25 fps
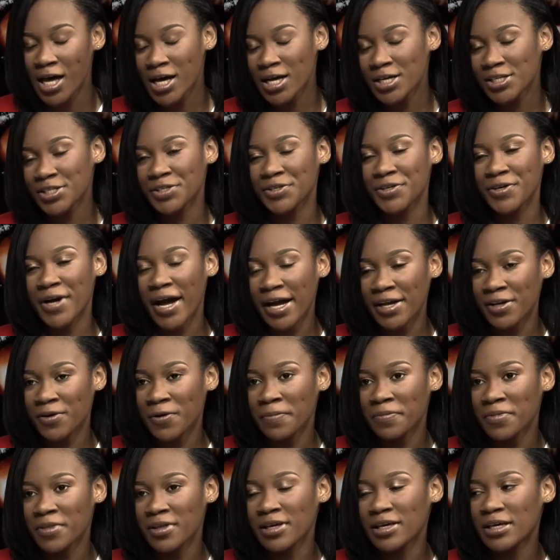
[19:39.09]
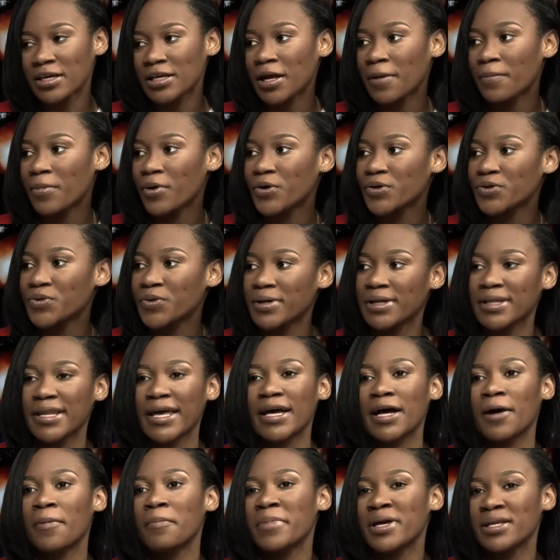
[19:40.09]
So right now I'm thinking about doing
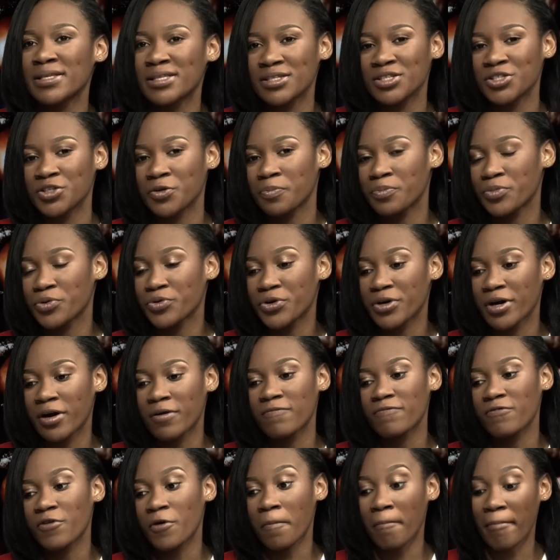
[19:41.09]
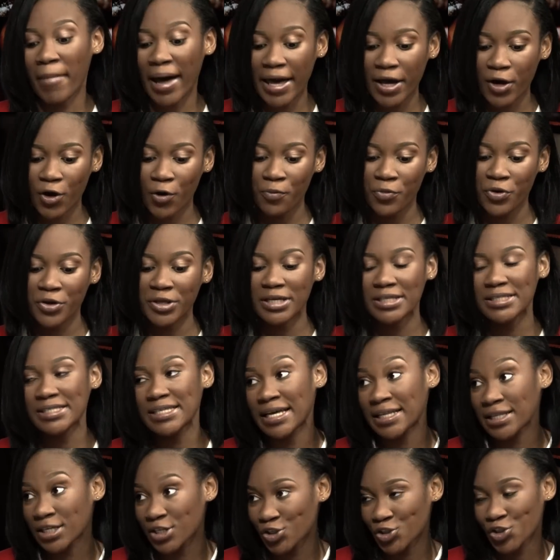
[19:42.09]
like a mentorship program for my community
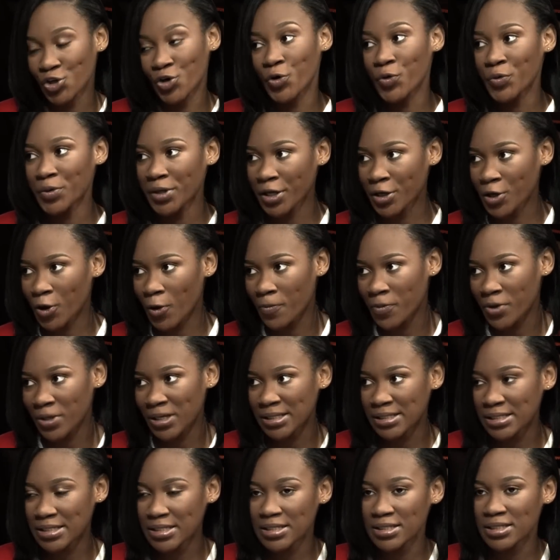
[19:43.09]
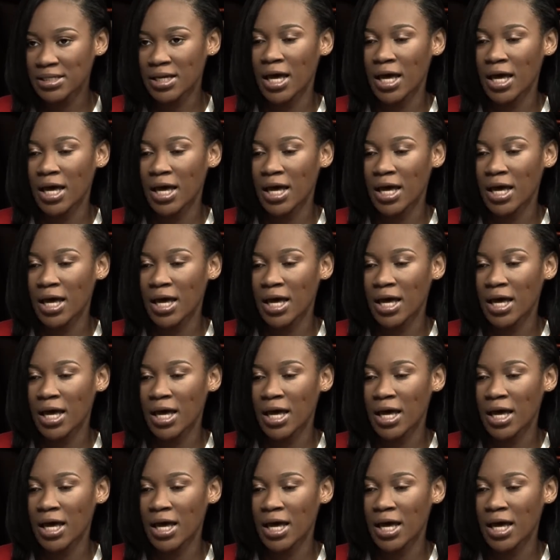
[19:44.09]
and the surrounding communities,